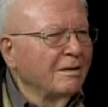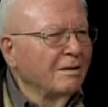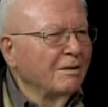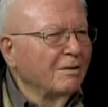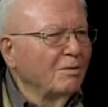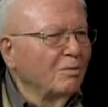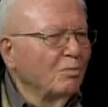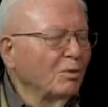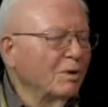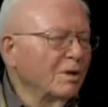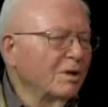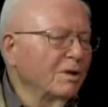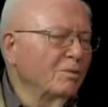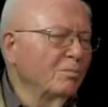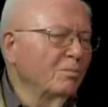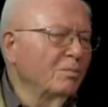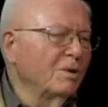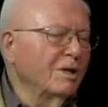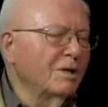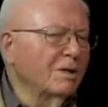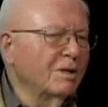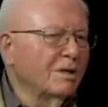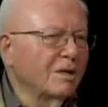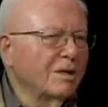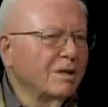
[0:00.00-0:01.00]
Well, in
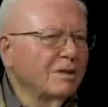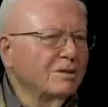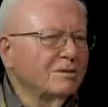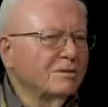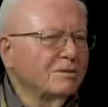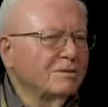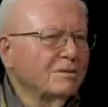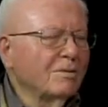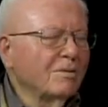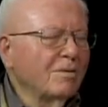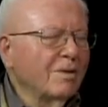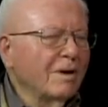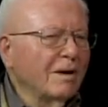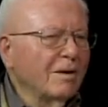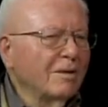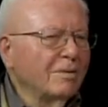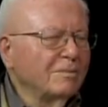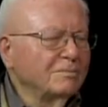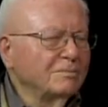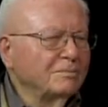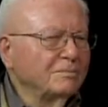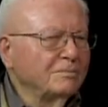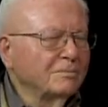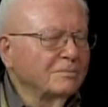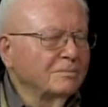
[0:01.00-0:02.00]
my case,
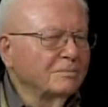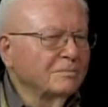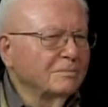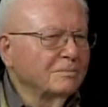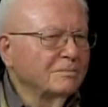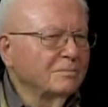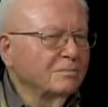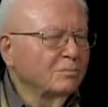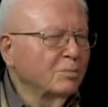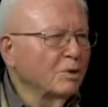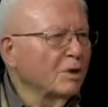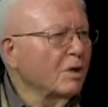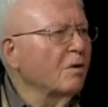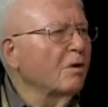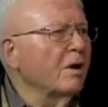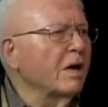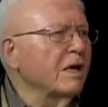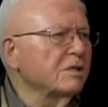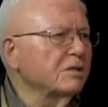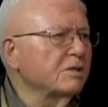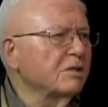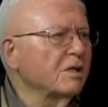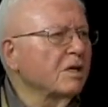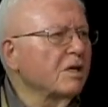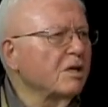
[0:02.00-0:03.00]
um,
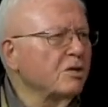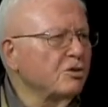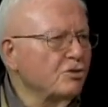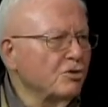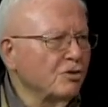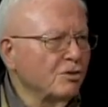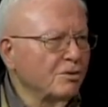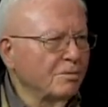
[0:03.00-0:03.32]
Procrastination.